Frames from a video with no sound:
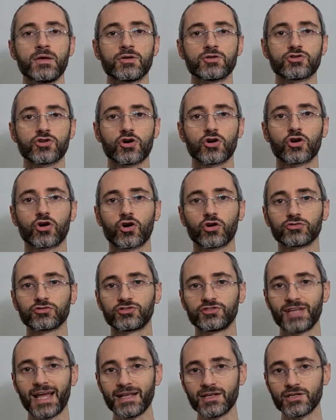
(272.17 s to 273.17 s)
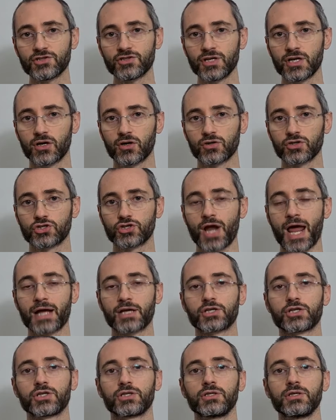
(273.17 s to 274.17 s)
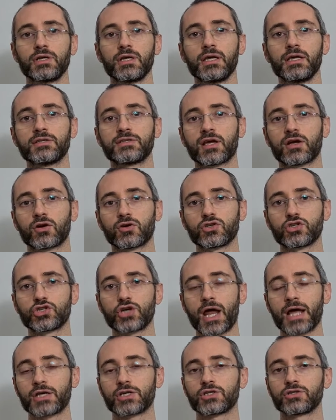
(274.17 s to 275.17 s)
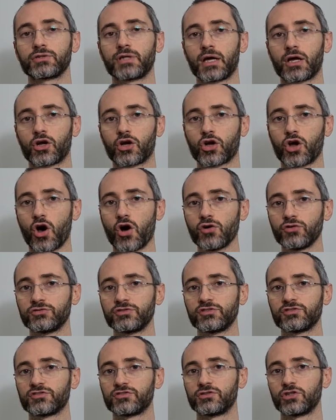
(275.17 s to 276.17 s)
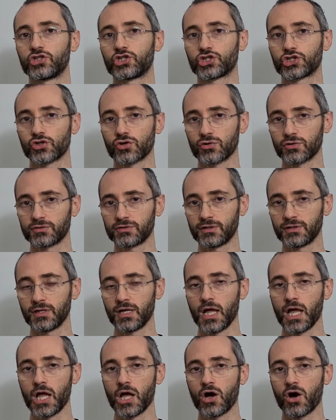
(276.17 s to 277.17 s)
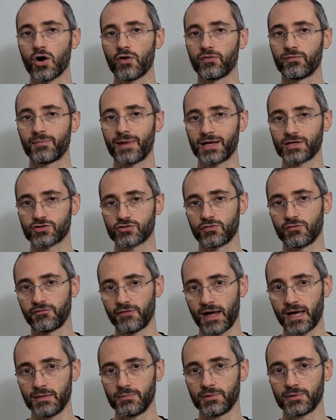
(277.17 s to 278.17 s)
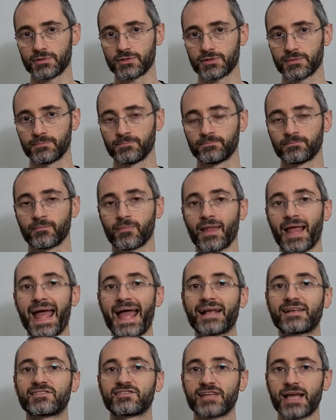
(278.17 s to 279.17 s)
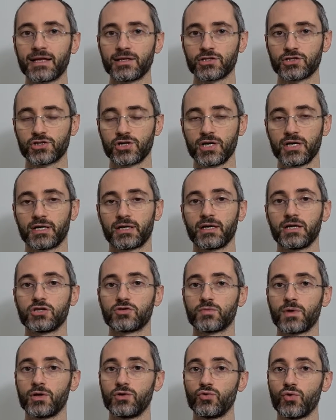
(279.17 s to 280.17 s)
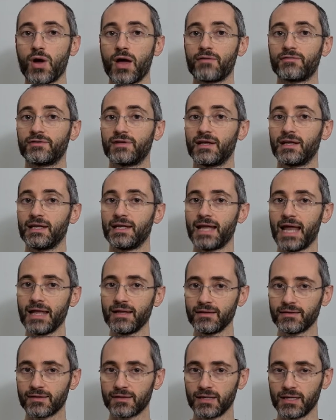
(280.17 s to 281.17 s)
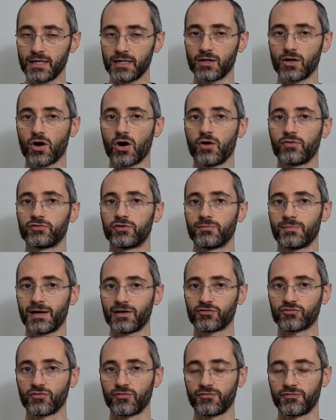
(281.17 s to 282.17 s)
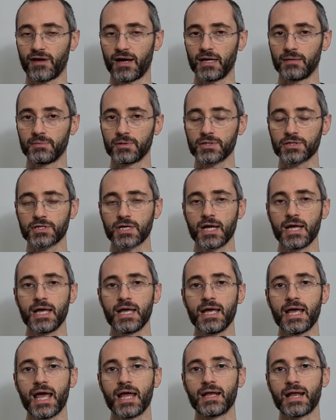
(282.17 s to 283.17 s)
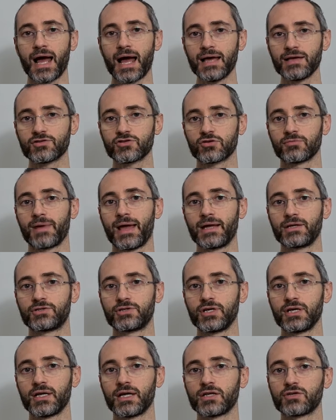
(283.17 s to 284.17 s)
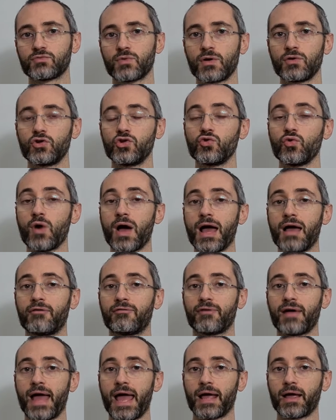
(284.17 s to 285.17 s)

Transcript: So concentric contraction is a contraction that causes the shortening of muscle fibers. Eccentric is when you have the lengthening of the muscle fibers, and isometric is when you have